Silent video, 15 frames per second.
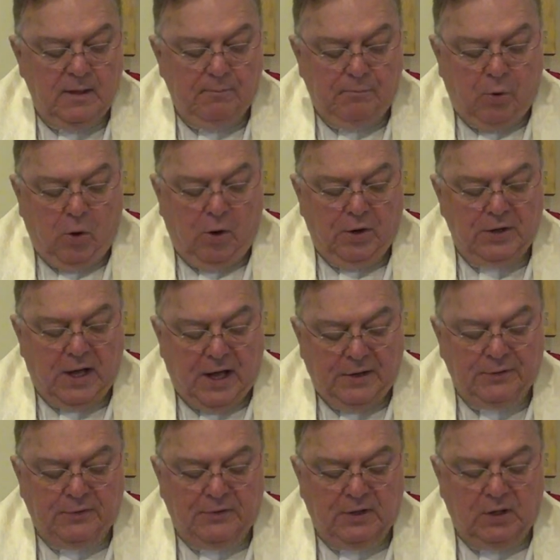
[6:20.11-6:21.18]
born
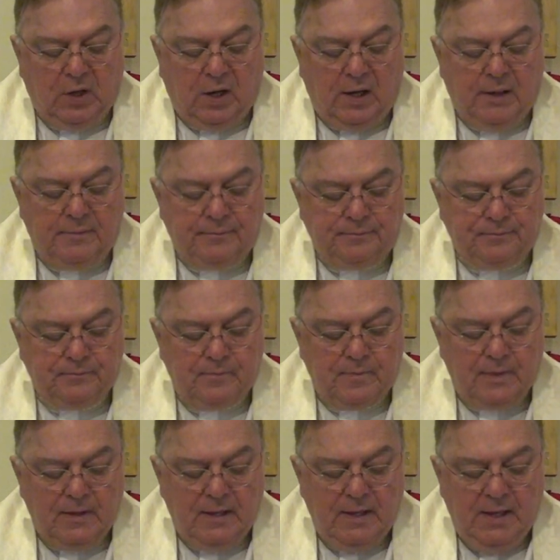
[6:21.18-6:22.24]
under the law,
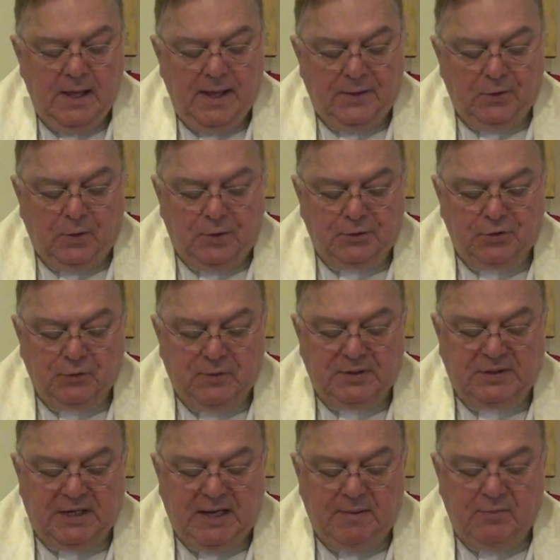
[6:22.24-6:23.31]
in order to
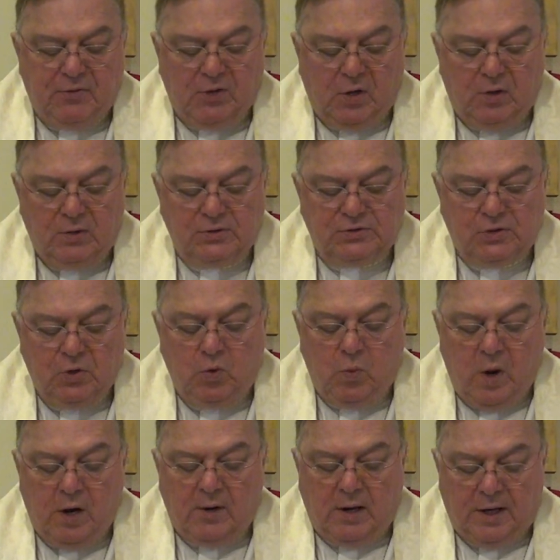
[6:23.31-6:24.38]
redeem those who
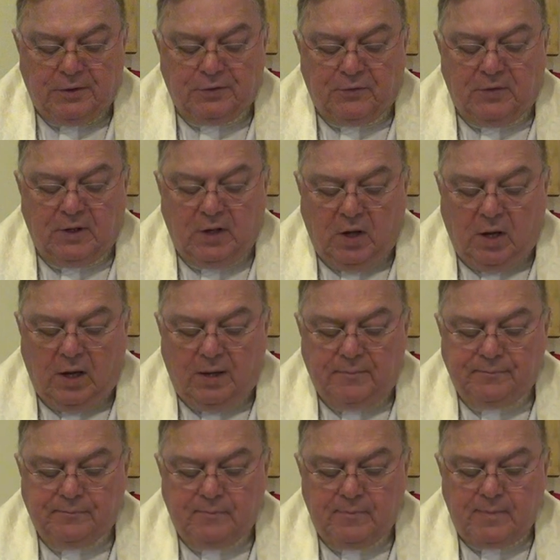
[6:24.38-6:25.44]
were under the
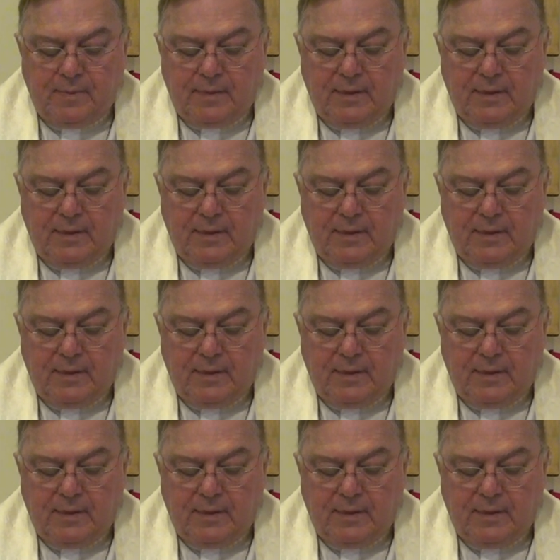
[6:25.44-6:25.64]
law,